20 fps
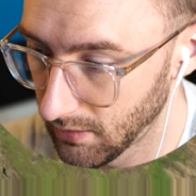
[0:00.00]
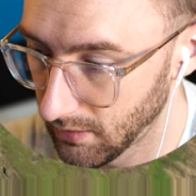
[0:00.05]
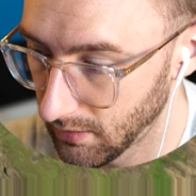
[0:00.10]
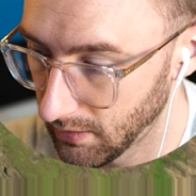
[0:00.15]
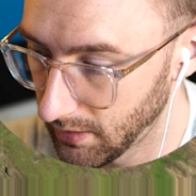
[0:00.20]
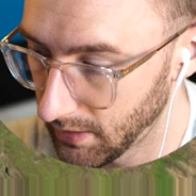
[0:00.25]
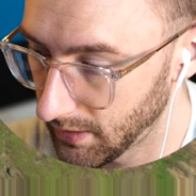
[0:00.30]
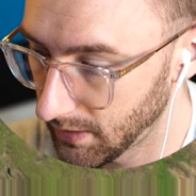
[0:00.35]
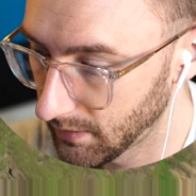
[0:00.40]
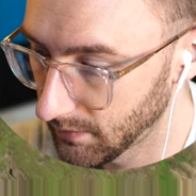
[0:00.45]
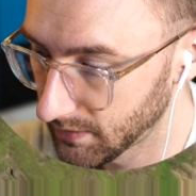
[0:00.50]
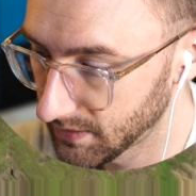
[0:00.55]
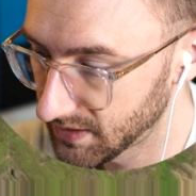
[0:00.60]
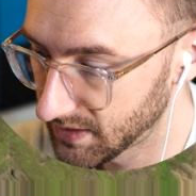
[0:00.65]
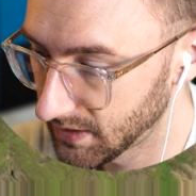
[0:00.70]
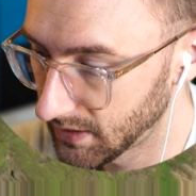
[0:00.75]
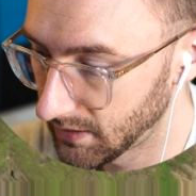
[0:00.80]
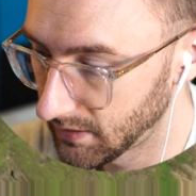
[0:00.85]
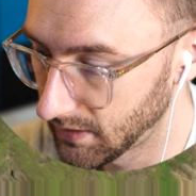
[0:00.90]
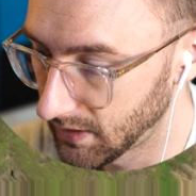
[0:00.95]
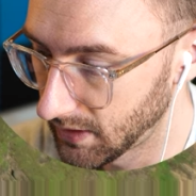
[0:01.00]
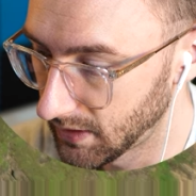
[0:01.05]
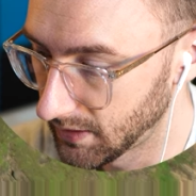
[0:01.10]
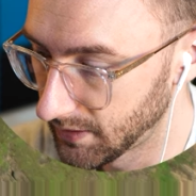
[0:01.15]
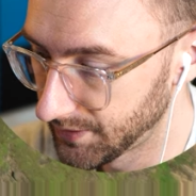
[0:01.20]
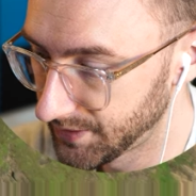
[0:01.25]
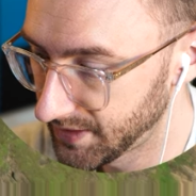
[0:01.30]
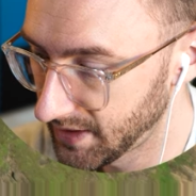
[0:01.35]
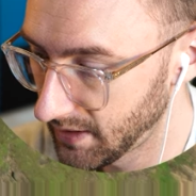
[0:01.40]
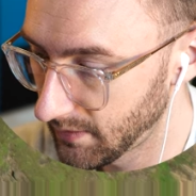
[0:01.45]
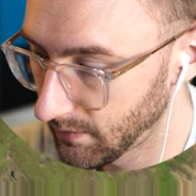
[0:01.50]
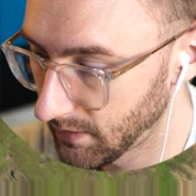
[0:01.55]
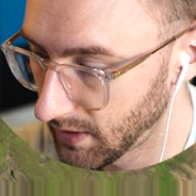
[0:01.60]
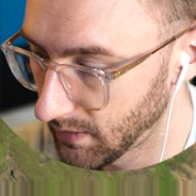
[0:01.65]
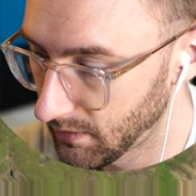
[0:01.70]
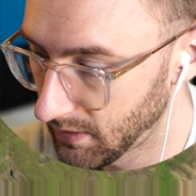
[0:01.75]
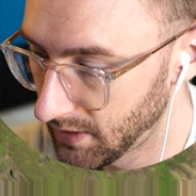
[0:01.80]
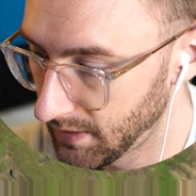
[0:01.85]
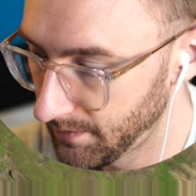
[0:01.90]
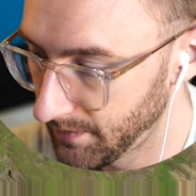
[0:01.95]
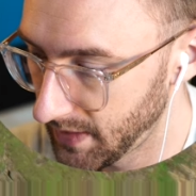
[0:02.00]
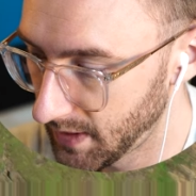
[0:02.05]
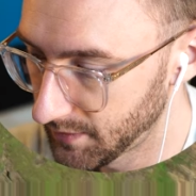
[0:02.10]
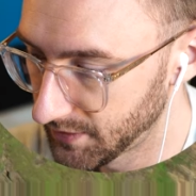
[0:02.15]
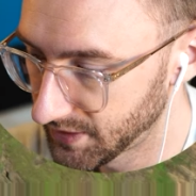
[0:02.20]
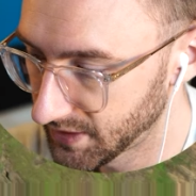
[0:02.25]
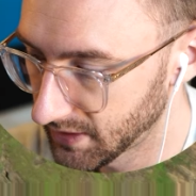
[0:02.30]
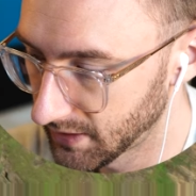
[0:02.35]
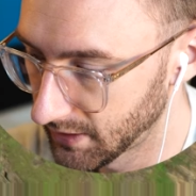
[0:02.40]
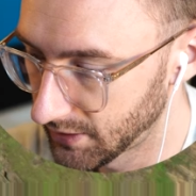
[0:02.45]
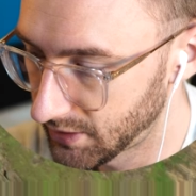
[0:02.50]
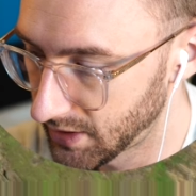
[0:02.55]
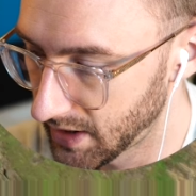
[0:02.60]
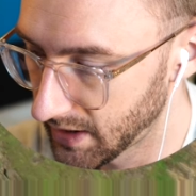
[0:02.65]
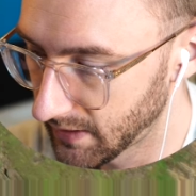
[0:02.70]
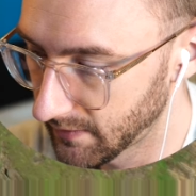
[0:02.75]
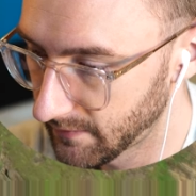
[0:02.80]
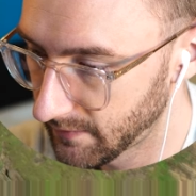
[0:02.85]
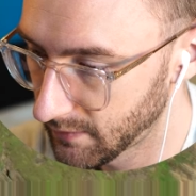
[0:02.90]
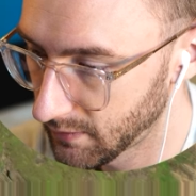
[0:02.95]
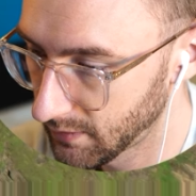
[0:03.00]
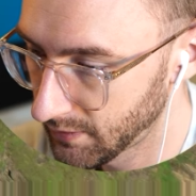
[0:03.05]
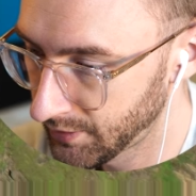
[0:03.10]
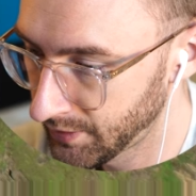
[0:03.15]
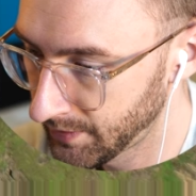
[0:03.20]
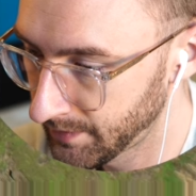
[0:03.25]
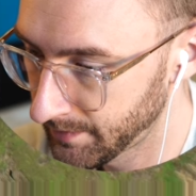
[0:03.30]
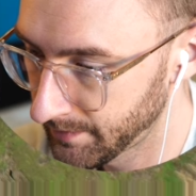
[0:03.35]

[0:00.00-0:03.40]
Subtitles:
All right, and once they're set where I want them, I'm just going to track it forward.